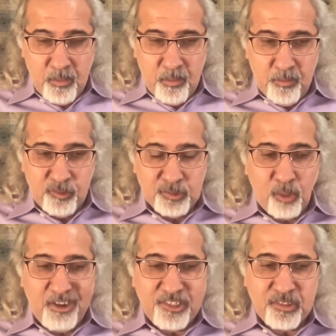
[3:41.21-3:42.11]
So the
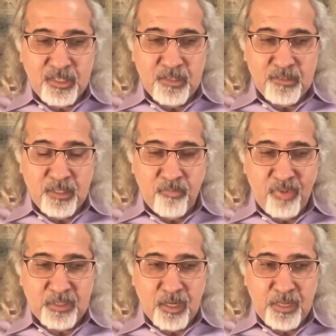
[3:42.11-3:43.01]
question isn't
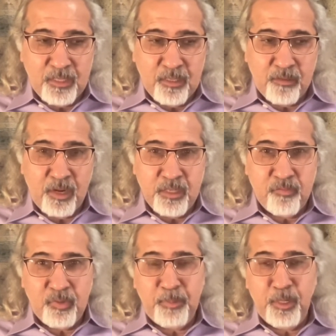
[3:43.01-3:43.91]
whether I can write
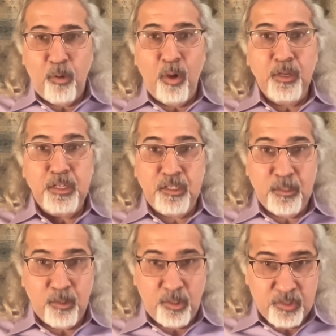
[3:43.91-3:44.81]
from a non
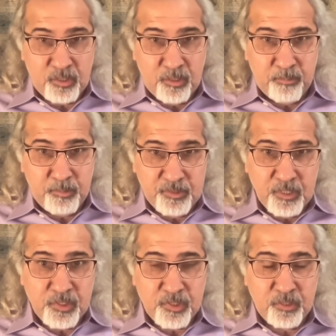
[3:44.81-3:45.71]
ideological
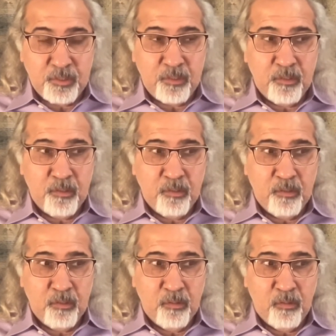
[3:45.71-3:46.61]
position
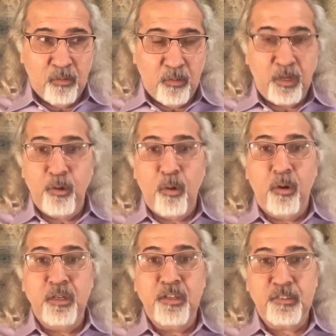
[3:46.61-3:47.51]
or a
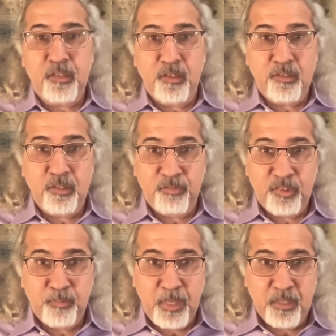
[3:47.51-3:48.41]
non discursive
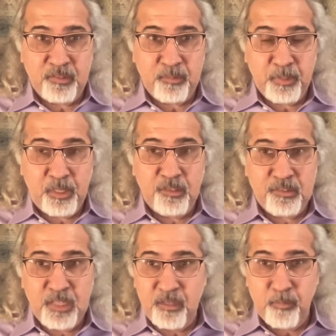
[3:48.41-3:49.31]
space, because
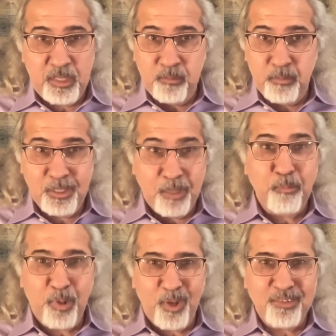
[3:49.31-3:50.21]
that might be
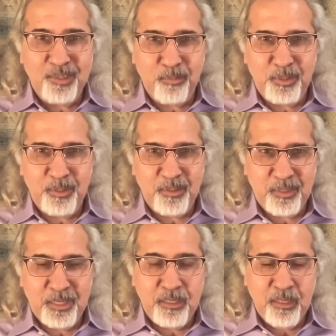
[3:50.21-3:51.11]
impossible,
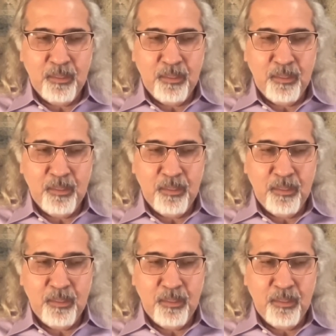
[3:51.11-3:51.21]
right?